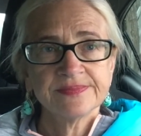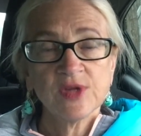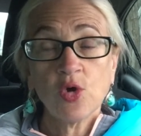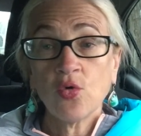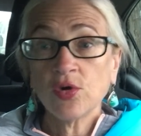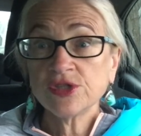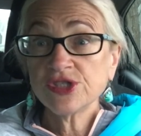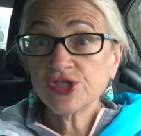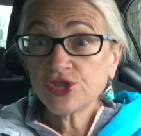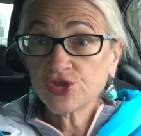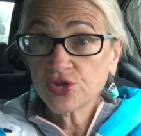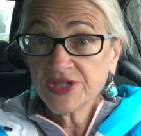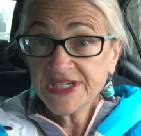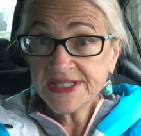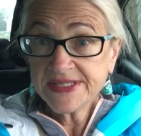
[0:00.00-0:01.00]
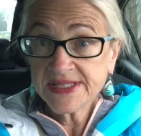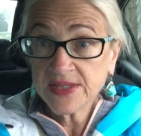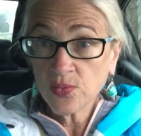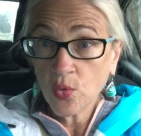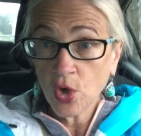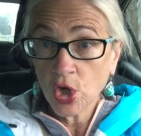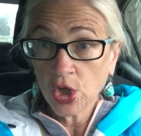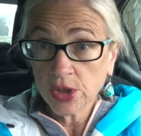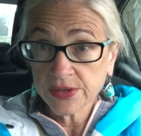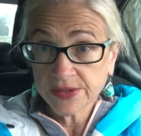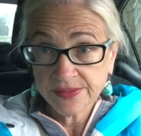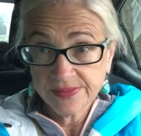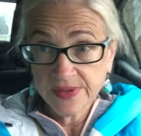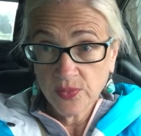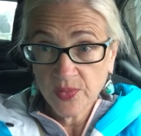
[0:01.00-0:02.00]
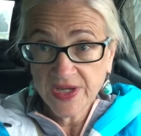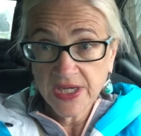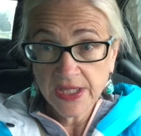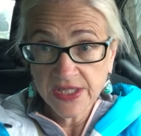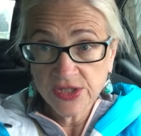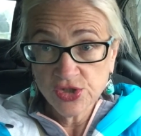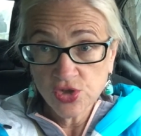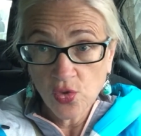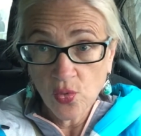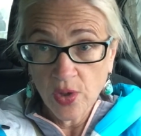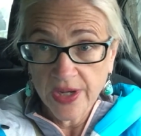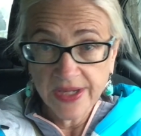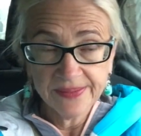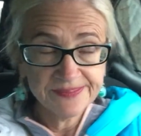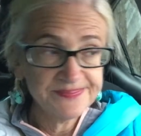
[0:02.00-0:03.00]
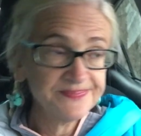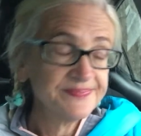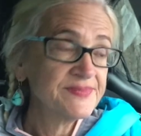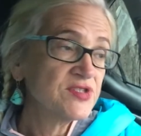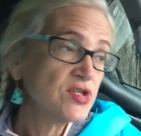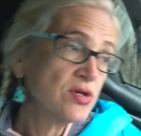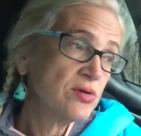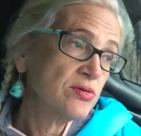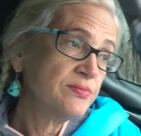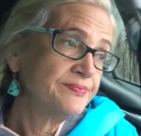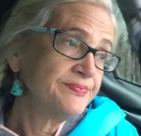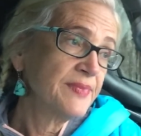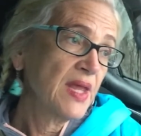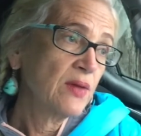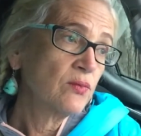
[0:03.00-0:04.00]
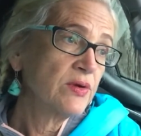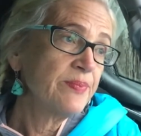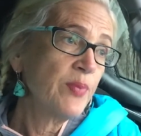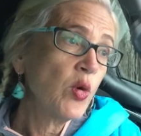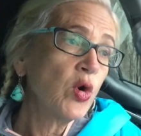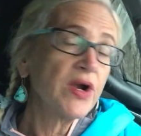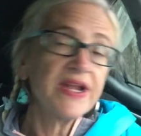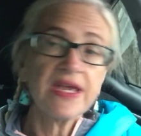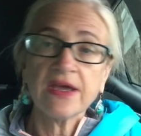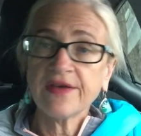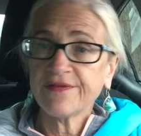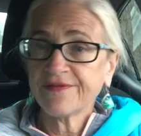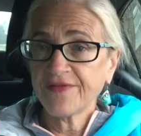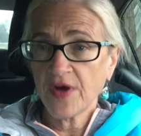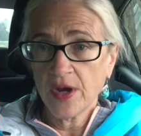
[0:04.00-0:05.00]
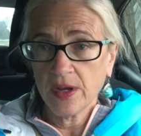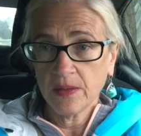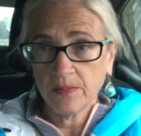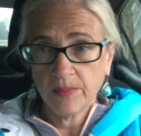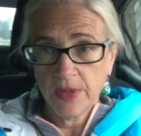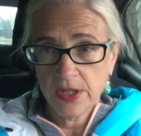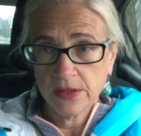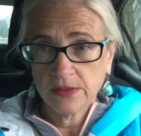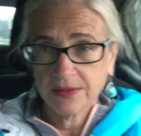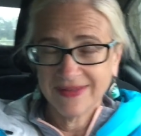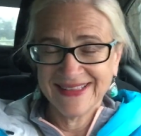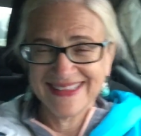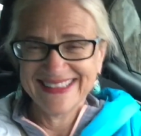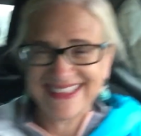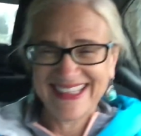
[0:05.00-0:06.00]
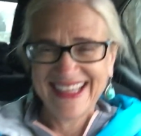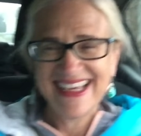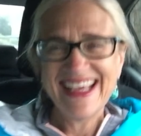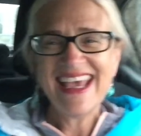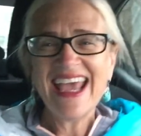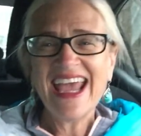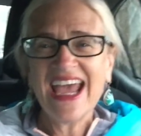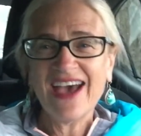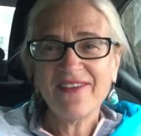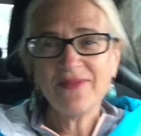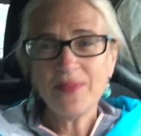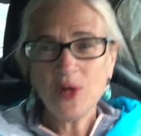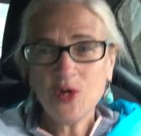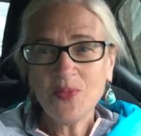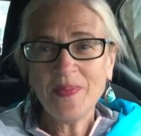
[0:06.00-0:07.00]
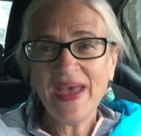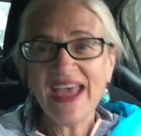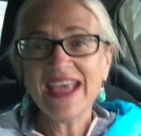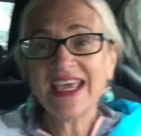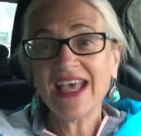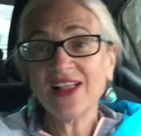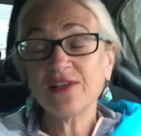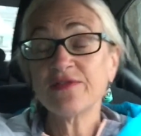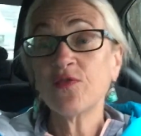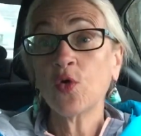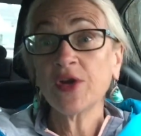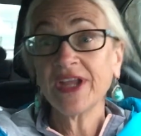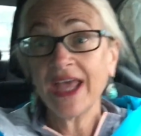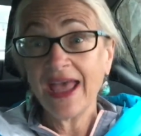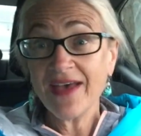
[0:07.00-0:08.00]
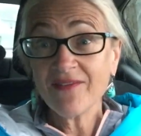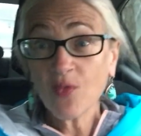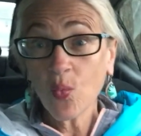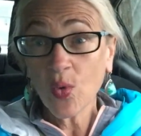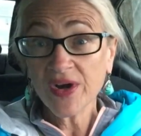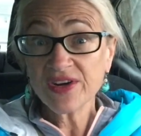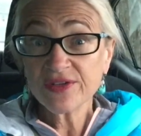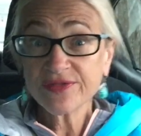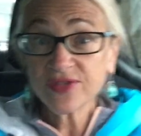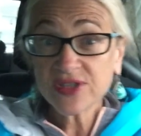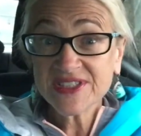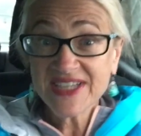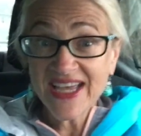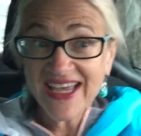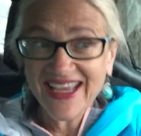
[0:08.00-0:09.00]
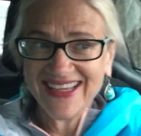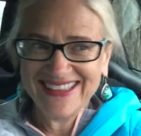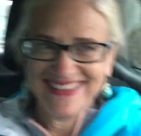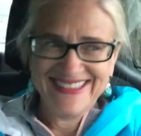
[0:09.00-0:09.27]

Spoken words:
gorgeous trees in the world that we can enjoy. So, reporting from Half Moon Bay, California, have a wonderful day.